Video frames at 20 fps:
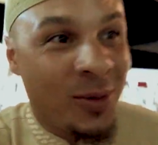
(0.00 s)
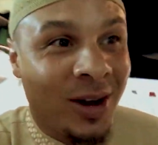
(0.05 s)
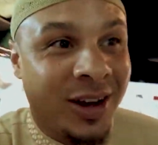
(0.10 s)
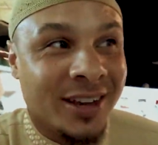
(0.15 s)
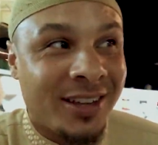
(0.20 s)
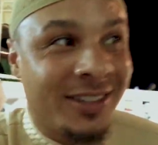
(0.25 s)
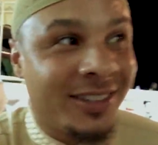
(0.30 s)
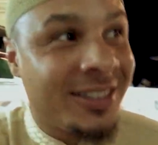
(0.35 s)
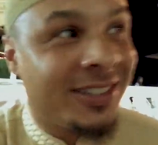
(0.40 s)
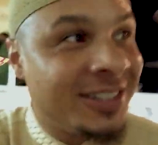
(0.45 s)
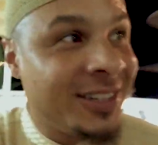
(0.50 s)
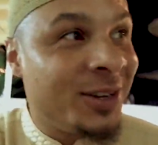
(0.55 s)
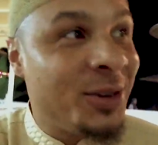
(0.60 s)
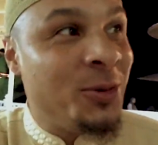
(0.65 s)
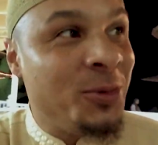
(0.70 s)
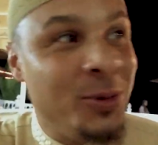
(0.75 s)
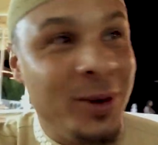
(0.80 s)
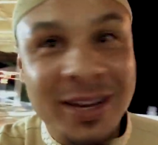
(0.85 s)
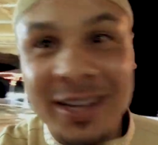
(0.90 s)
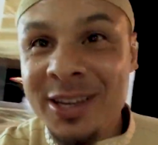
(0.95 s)
was
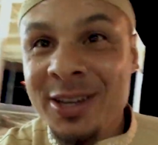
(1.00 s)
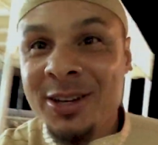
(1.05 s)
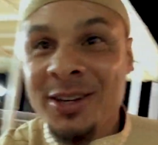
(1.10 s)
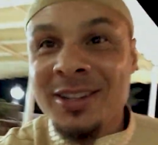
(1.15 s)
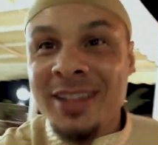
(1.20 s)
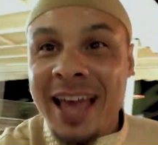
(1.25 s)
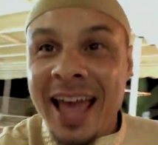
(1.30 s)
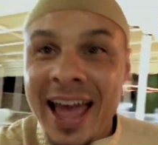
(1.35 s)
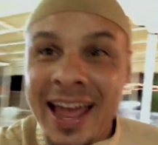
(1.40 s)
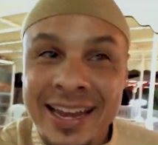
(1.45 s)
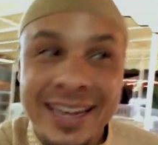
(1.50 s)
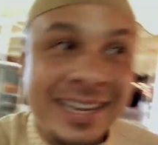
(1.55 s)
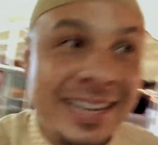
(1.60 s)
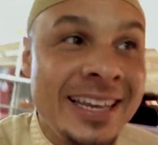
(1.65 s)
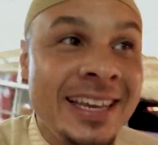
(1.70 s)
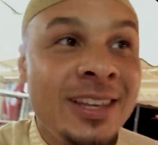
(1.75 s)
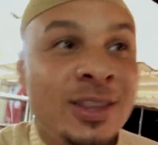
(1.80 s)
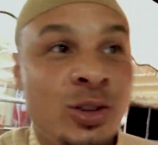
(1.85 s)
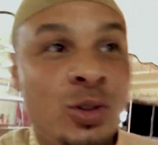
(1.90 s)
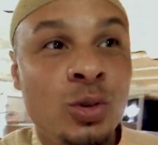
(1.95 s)
really good. I
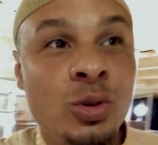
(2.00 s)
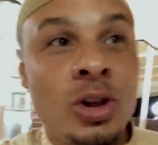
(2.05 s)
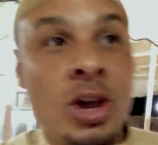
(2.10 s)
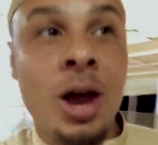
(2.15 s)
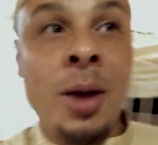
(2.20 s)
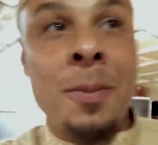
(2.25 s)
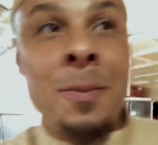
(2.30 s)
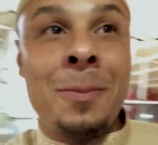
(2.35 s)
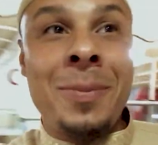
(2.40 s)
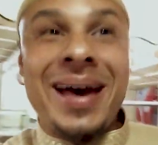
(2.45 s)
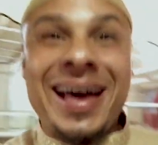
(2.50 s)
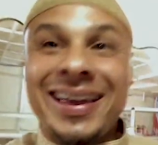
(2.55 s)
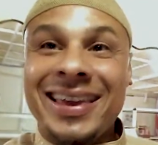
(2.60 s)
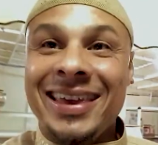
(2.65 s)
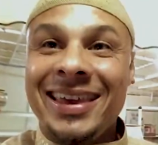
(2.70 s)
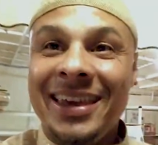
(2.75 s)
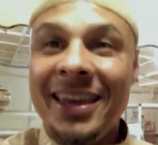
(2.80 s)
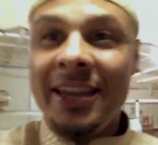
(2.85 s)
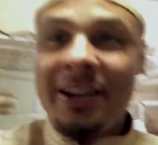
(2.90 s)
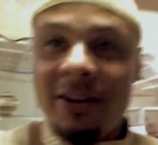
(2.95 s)
need to come
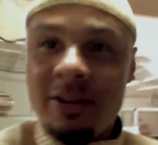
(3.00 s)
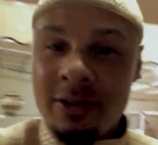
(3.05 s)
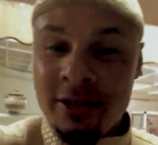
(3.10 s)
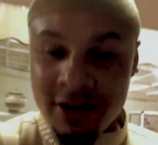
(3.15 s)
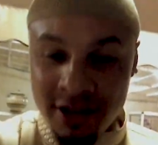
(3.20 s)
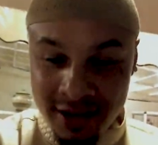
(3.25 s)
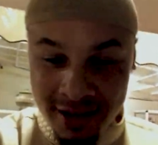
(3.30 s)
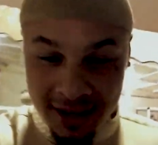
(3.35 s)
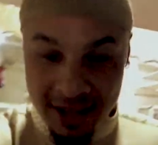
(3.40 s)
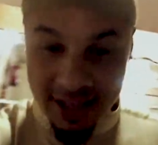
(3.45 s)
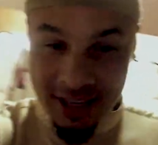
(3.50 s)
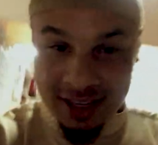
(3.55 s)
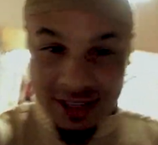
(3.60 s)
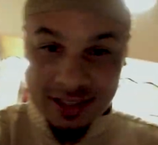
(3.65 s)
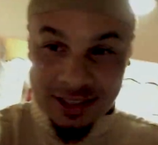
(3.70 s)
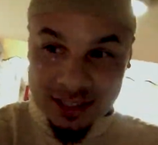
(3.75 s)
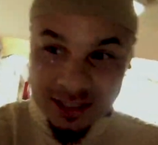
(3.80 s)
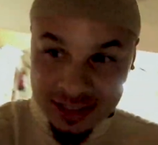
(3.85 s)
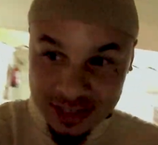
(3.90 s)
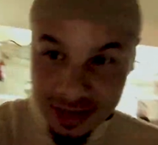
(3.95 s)
back here,
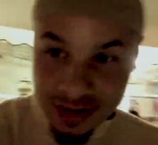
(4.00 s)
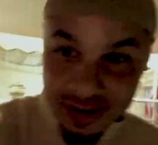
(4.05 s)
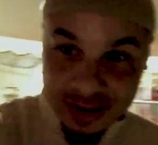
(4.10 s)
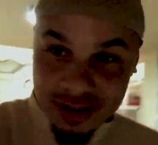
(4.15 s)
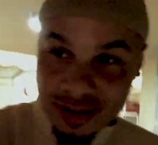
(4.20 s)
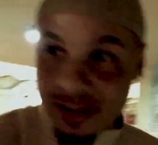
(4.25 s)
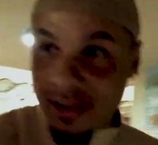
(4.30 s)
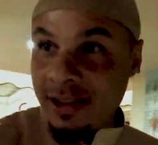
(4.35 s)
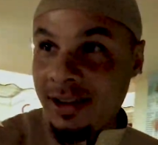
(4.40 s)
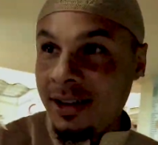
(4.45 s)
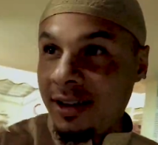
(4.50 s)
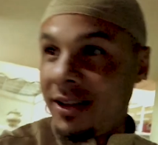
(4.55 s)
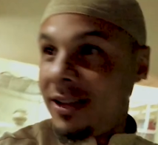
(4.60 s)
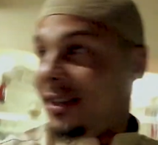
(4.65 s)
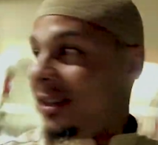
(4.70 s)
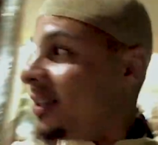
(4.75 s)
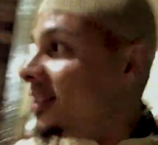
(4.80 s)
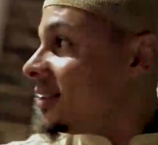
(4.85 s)
inshallah,